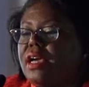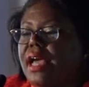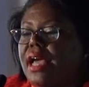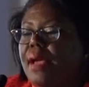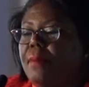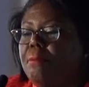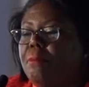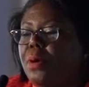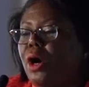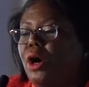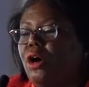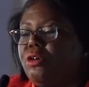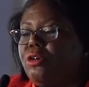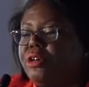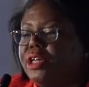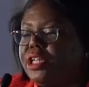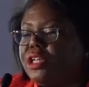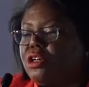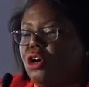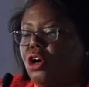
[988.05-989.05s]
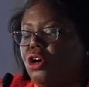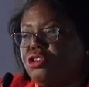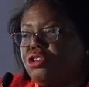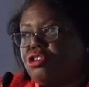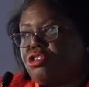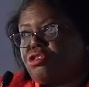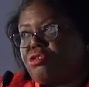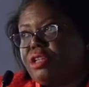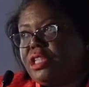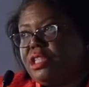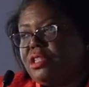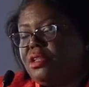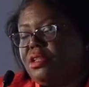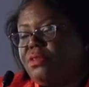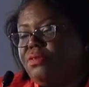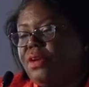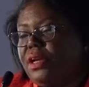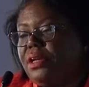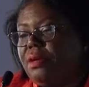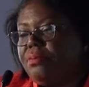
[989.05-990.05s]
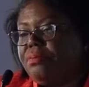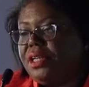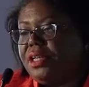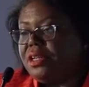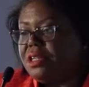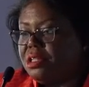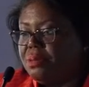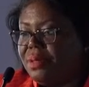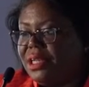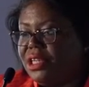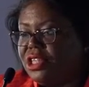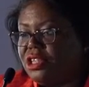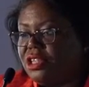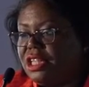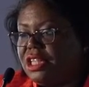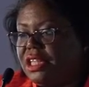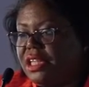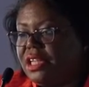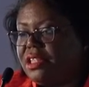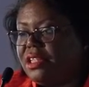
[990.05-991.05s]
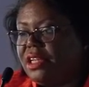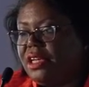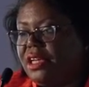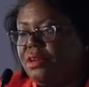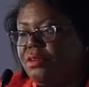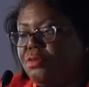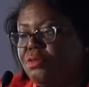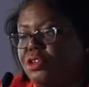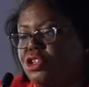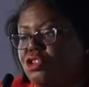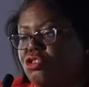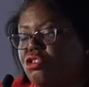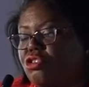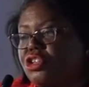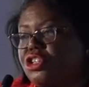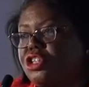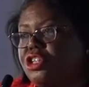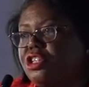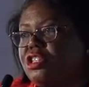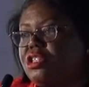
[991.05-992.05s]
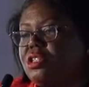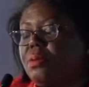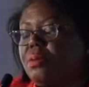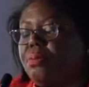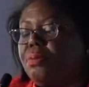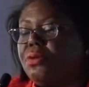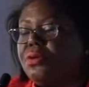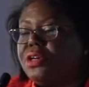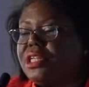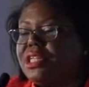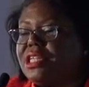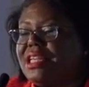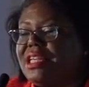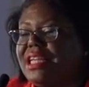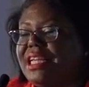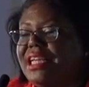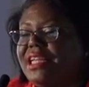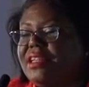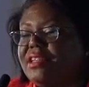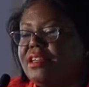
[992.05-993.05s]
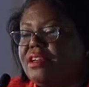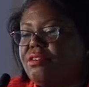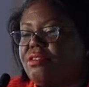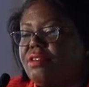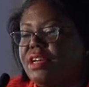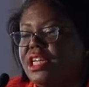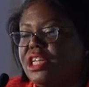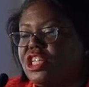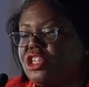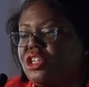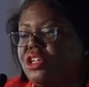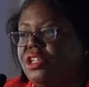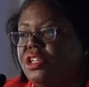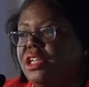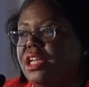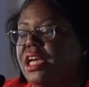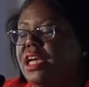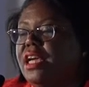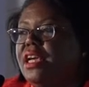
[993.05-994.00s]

empowering countries to develop their spatial data infrastructures, supporting integration,